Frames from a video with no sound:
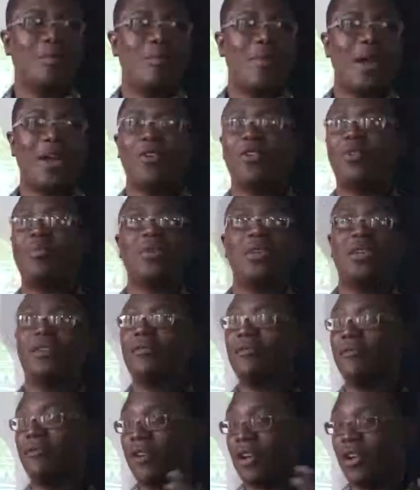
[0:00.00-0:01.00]
might not be
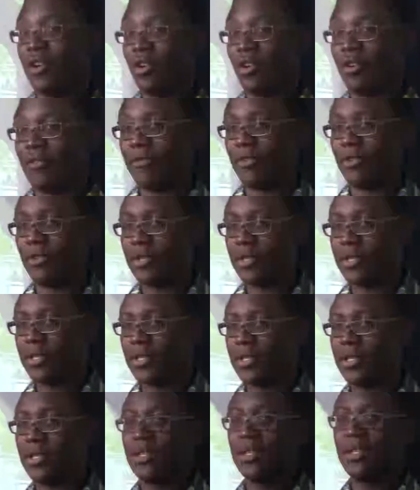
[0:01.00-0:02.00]
very
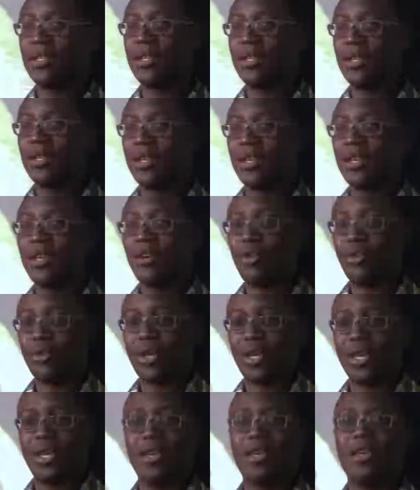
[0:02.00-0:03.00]
obvious,
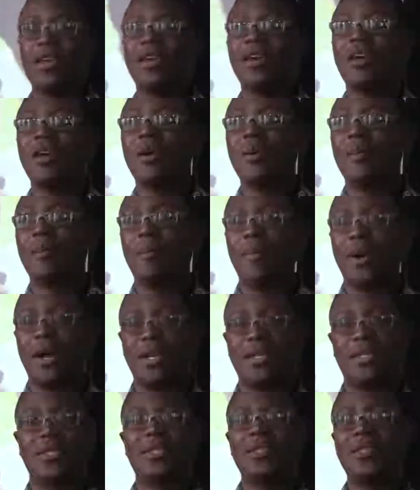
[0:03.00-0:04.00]
okay?
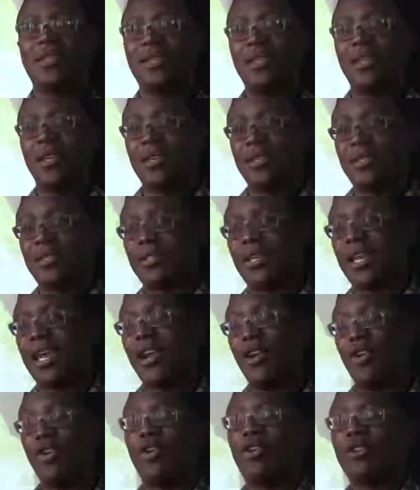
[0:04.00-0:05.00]
But there's a
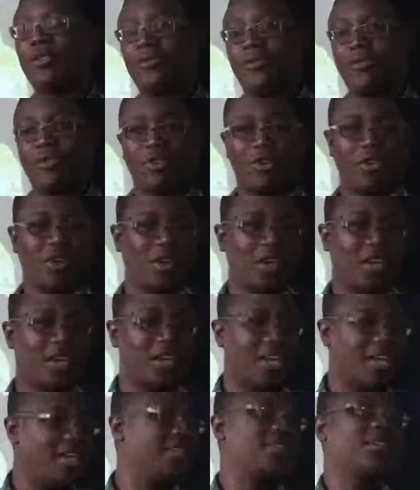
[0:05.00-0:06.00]
lot for
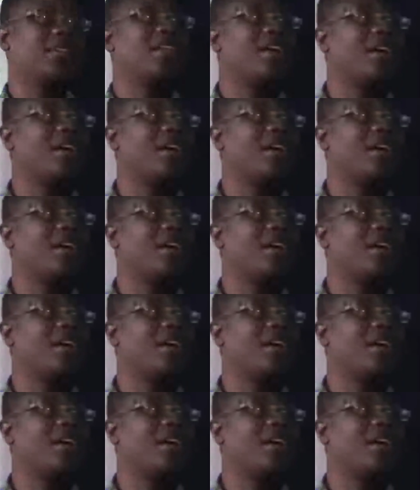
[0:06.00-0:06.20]
each and